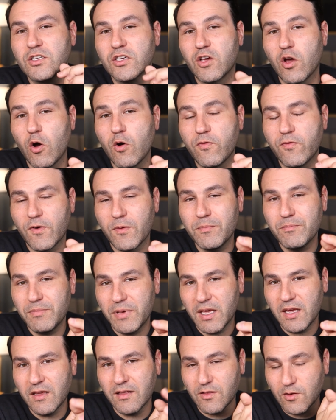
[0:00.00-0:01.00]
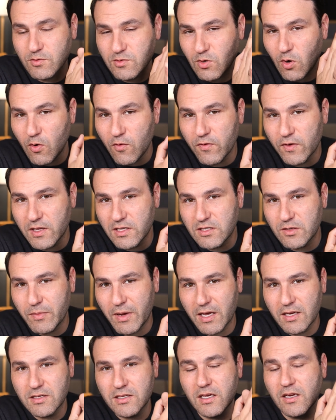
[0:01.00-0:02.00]
to go from being those overly
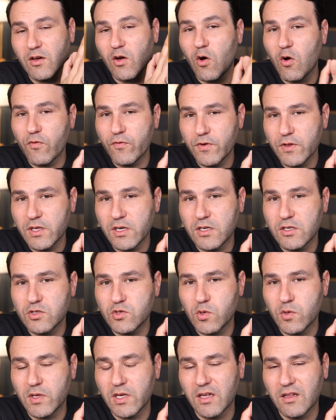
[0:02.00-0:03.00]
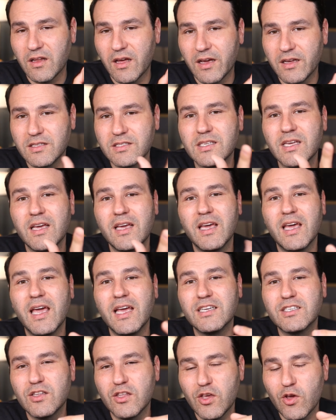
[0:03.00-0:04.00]
demanding, overly controlling clients
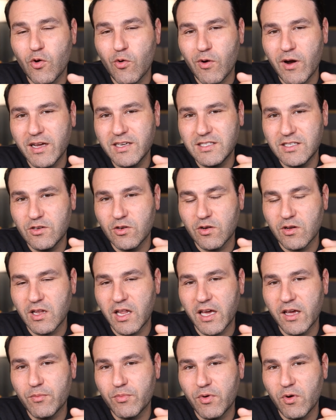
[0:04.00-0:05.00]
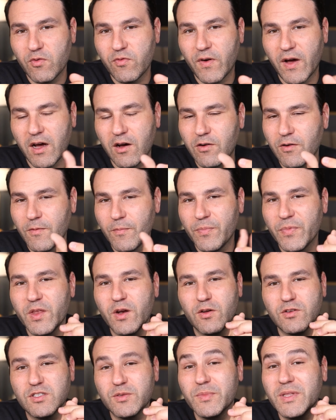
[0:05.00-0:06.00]
into your ideal client profile
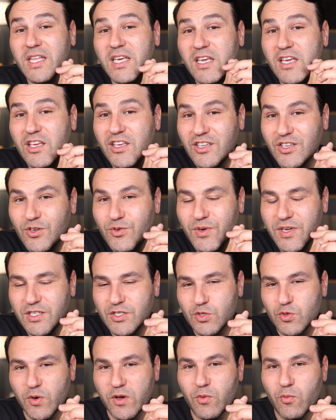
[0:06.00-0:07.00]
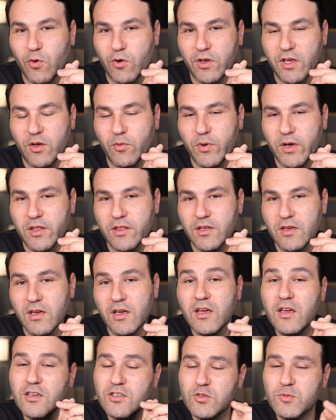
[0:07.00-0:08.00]
that ultimately you enjoy working with.
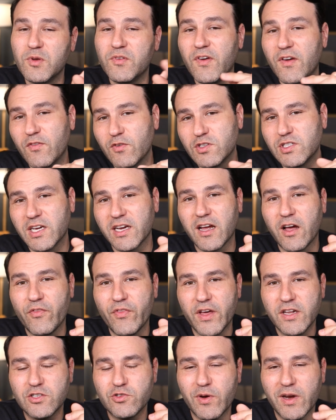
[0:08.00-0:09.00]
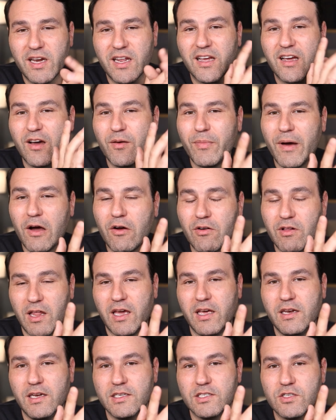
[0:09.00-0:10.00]
Do me a favor, check out that training about
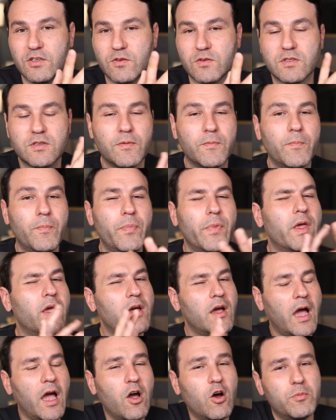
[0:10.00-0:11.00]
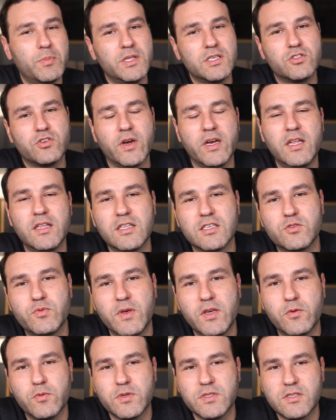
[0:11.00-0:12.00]
client issues. I hope this training
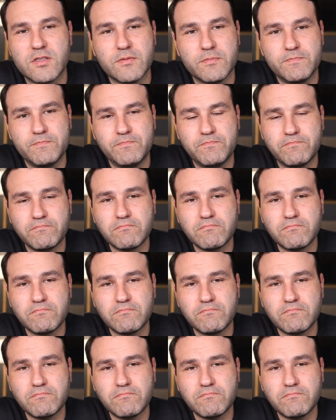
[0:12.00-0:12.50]
this week was